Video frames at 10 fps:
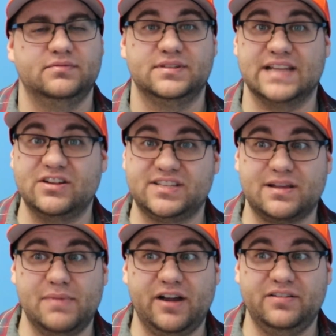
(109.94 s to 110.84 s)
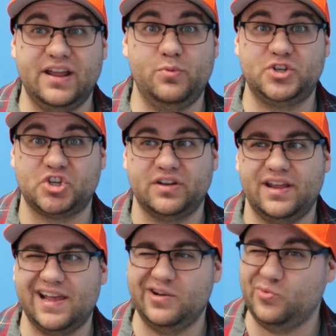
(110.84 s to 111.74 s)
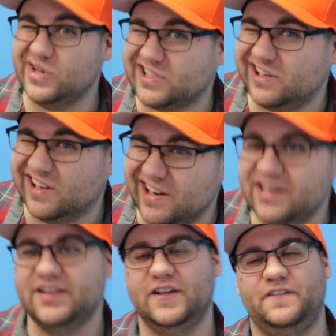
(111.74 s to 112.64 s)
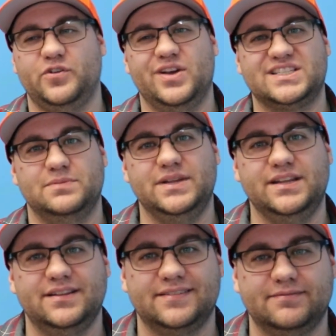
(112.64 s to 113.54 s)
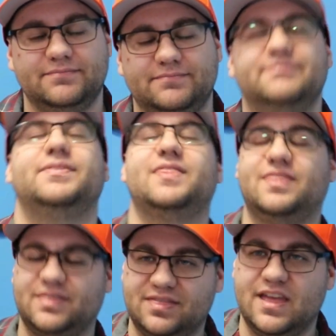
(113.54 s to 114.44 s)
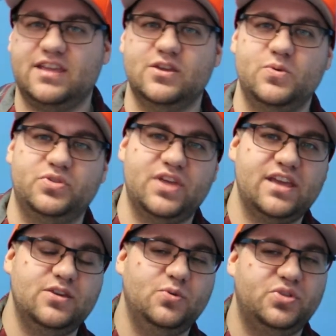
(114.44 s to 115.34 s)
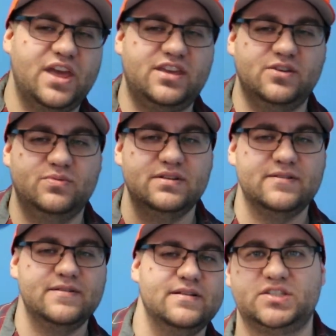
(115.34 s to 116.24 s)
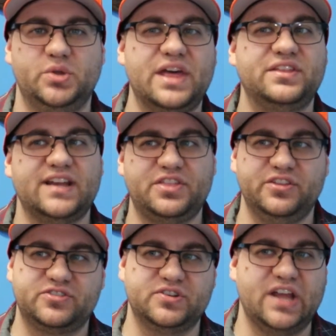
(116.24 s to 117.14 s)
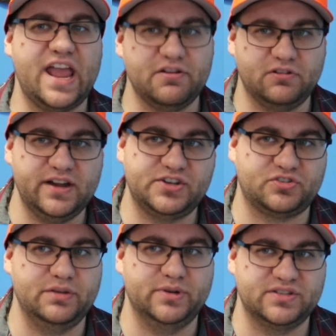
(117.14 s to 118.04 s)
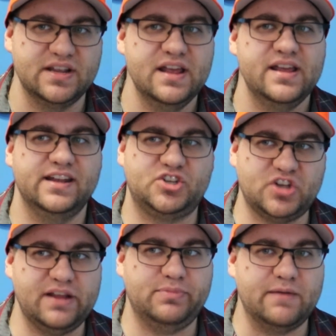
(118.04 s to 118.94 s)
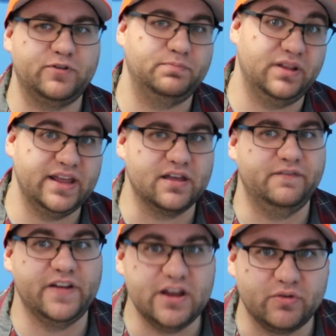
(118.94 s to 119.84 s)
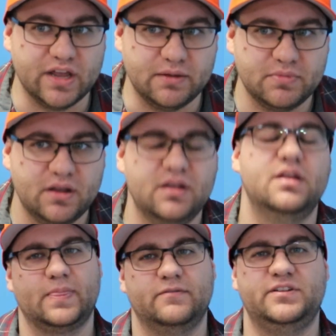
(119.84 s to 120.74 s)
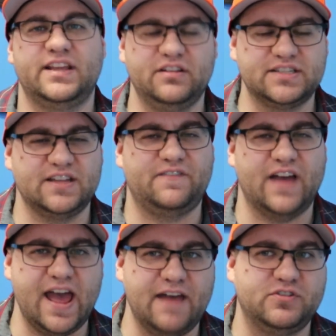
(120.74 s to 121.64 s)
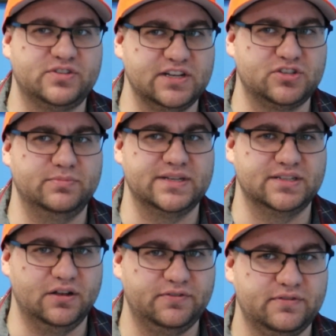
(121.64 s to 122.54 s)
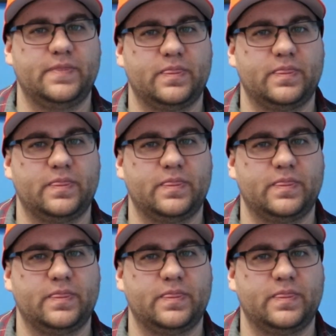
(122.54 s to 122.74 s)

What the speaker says: Sounds like a modern day witch and wizard hunt, if you ask me. Thank you, thank you, thank you. So that the Death Eaters could hate raid streamers and shame them for playing a video game. Ridiculous if I have to say so myself.